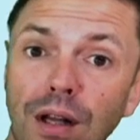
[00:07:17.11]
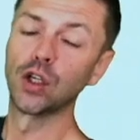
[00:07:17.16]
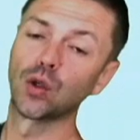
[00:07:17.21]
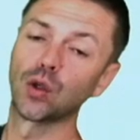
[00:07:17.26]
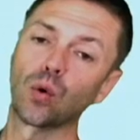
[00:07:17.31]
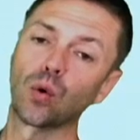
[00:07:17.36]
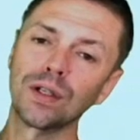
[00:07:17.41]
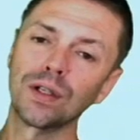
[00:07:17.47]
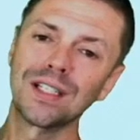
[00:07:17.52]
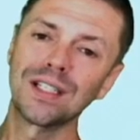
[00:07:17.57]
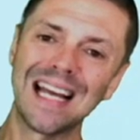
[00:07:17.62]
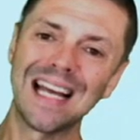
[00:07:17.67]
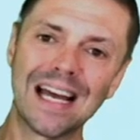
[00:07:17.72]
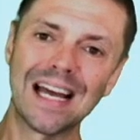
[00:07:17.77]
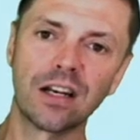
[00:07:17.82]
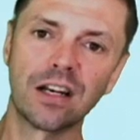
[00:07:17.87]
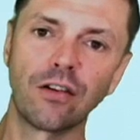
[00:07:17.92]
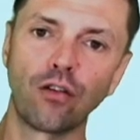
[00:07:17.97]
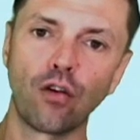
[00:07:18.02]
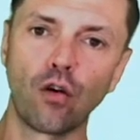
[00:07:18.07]
Towards the
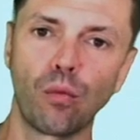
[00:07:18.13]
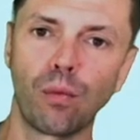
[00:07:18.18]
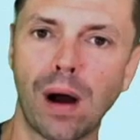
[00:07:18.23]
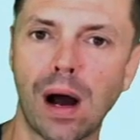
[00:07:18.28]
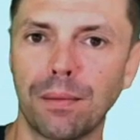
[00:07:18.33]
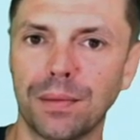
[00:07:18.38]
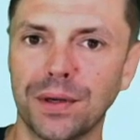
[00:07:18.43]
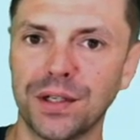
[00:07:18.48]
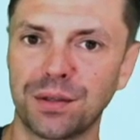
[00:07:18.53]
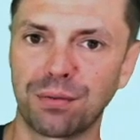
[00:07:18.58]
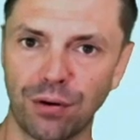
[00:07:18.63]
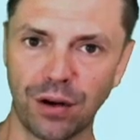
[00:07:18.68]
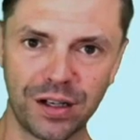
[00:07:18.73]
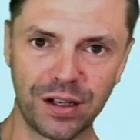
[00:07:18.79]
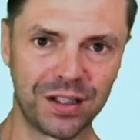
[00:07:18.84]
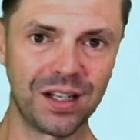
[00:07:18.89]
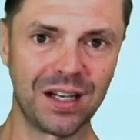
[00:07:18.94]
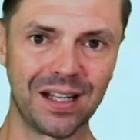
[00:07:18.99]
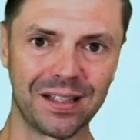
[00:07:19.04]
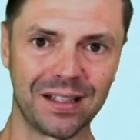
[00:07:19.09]
end of Obama's
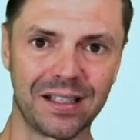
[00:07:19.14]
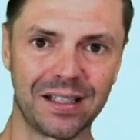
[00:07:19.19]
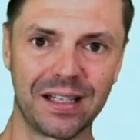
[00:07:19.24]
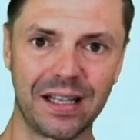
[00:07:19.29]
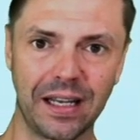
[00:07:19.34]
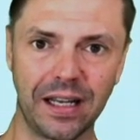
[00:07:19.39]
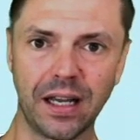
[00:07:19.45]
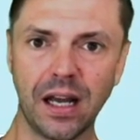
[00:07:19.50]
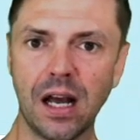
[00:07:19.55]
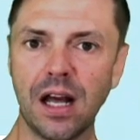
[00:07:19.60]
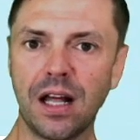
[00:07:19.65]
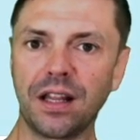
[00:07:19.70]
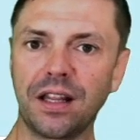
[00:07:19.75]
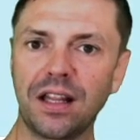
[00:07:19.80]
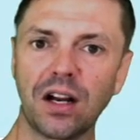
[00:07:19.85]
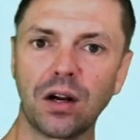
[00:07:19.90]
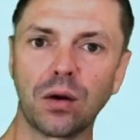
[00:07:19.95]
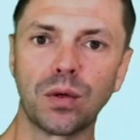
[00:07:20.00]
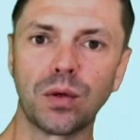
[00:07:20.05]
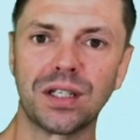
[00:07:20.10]
presidency,
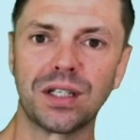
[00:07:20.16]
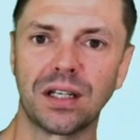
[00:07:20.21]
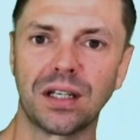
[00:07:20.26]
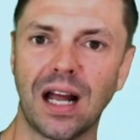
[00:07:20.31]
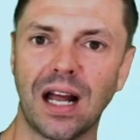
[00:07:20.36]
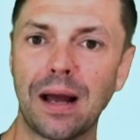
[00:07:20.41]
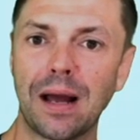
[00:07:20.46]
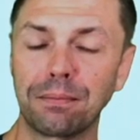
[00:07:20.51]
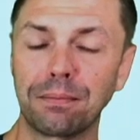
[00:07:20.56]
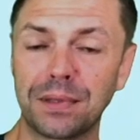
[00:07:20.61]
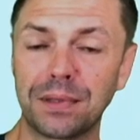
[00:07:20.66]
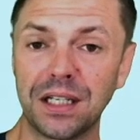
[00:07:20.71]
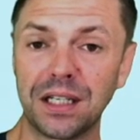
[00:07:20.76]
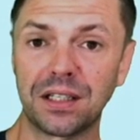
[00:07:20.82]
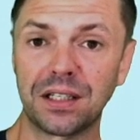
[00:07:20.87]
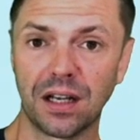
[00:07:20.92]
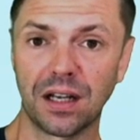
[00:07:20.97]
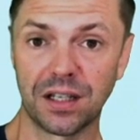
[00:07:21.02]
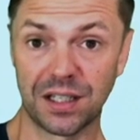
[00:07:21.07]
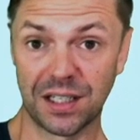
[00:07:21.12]
there was
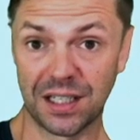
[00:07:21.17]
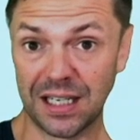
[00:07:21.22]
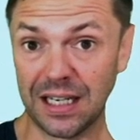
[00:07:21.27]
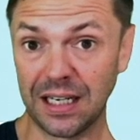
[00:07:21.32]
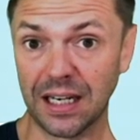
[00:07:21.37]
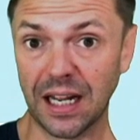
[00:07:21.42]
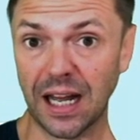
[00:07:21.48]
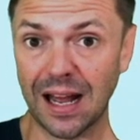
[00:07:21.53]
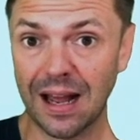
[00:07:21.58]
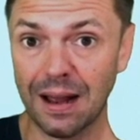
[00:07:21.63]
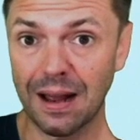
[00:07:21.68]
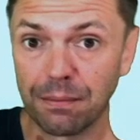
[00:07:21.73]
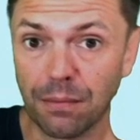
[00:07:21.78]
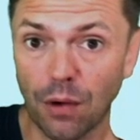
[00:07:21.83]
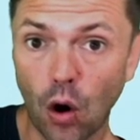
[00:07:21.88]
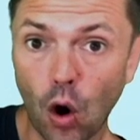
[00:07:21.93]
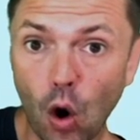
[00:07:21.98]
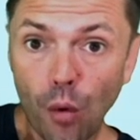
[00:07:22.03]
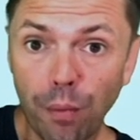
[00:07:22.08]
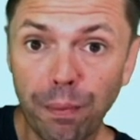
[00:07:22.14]
a seat
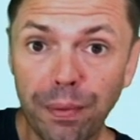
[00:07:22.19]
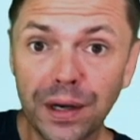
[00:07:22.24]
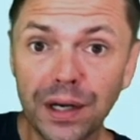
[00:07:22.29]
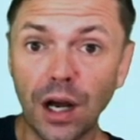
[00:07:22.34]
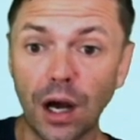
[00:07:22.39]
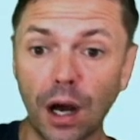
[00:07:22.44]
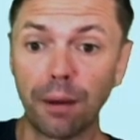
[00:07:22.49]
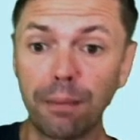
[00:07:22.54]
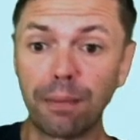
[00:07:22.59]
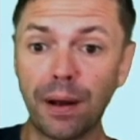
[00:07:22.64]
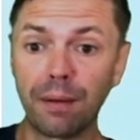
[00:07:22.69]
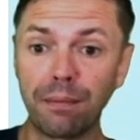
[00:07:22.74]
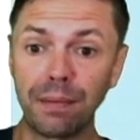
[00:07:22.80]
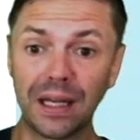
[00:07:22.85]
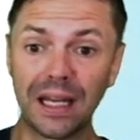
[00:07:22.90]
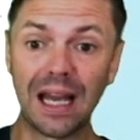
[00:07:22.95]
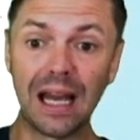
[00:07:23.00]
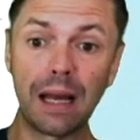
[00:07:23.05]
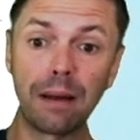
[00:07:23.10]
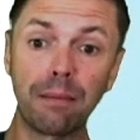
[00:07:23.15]
opened up,
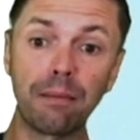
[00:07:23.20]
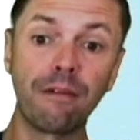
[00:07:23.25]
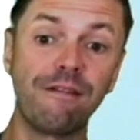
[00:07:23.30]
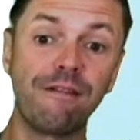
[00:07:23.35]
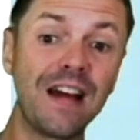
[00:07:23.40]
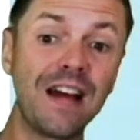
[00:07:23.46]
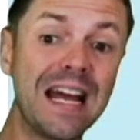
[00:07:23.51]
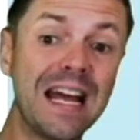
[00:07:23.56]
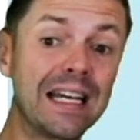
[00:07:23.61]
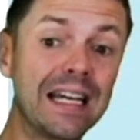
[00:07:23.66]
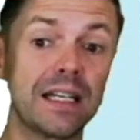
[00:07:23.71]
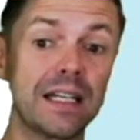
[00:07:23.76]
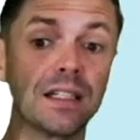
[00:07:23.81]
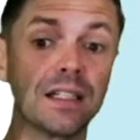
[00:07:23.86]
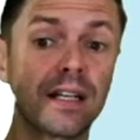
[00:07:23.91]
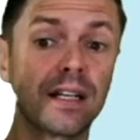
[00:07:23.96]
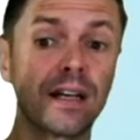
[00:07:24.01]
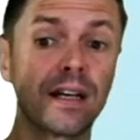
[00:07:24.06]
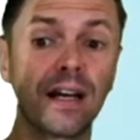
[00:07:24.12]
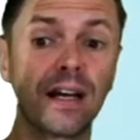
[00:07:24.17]
became
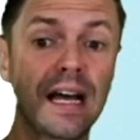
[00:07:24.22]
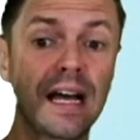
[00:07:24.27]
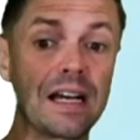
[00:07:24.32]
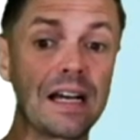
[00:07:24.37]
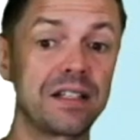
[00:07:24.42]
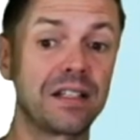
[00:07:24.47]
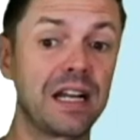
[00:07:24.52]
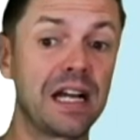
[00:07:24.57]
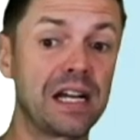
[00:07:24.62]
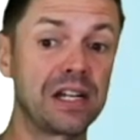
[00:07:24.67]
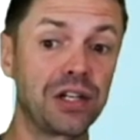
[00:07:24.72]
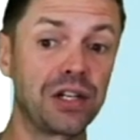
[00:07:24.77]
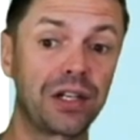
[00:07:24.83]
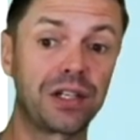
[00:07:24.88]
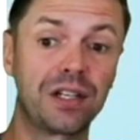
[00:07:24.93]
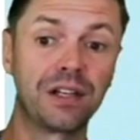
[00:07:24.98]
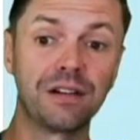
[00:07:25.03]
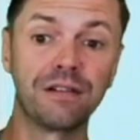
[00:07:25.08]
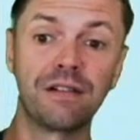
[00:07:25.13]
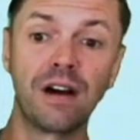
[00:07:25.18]
vacant as an
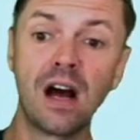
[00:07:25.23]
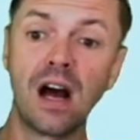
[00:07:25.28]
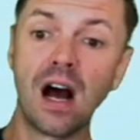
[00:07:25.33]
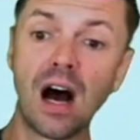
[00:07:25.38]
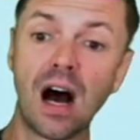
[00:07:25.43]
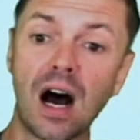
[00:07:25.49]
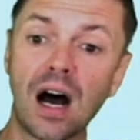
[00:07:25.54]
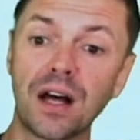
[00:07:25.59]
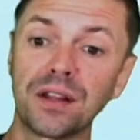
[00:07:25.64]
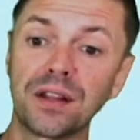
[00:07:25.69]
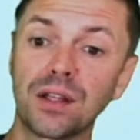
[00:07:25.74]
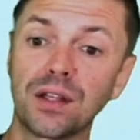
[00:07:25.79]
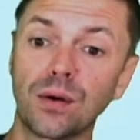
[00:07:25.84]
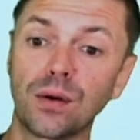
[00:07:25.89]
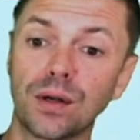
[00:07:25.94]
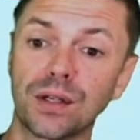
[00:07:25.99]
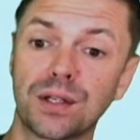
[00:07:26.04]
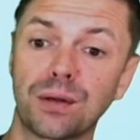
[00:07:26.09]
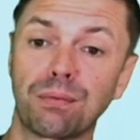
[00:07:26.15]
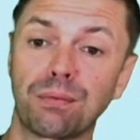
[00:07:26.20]
adjective on the
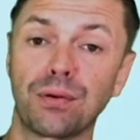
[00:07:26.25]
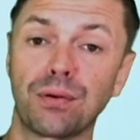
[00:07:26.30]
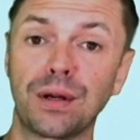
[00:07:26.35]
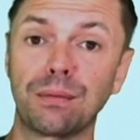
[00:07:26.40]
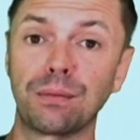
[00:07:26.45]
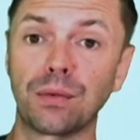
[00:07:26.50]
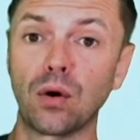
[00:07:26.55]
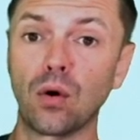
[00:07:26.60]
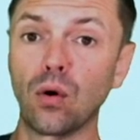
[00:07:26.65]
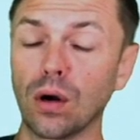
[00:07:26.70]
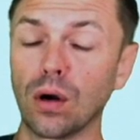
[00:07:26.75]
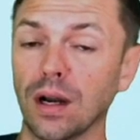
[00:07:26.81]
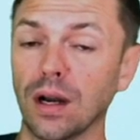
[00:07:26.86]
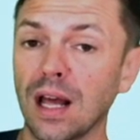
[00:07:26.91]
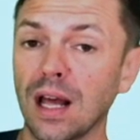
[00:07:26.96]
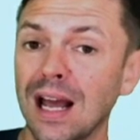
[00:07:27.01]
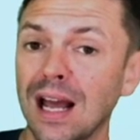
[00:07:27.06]
U.S. Supreme Court.